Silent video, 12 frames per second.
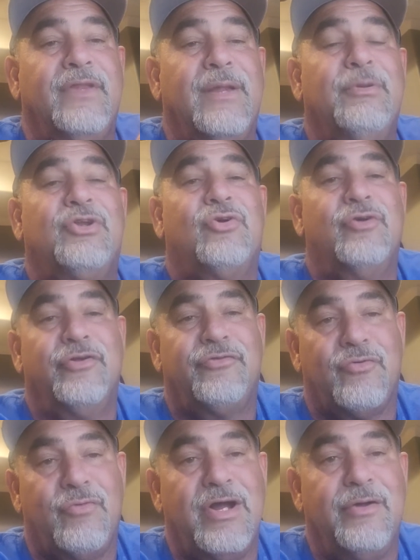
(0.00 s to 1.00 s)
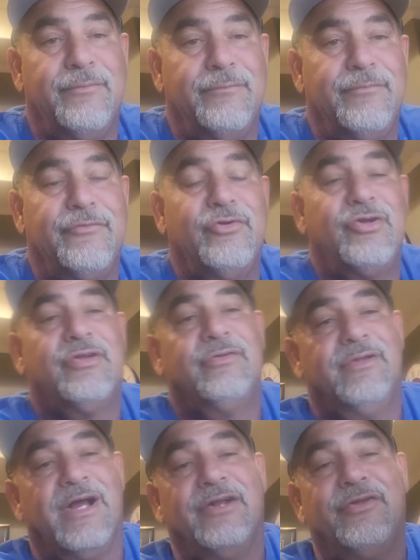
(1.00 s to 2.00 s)
me turn this around so you can.
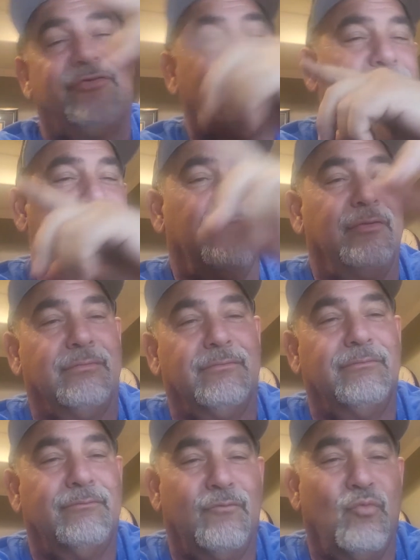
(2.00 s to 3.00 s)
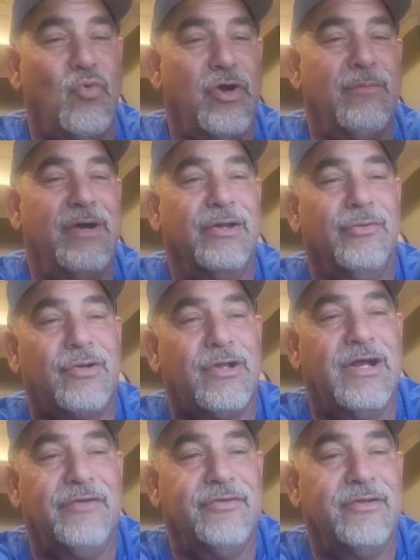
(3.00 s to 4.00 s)
I'll just show you one of my little
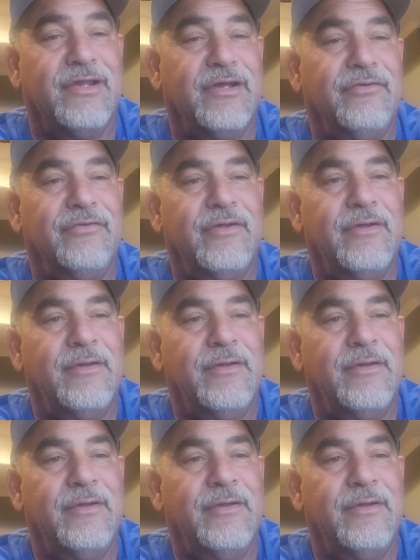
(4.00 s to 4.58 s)
closet things.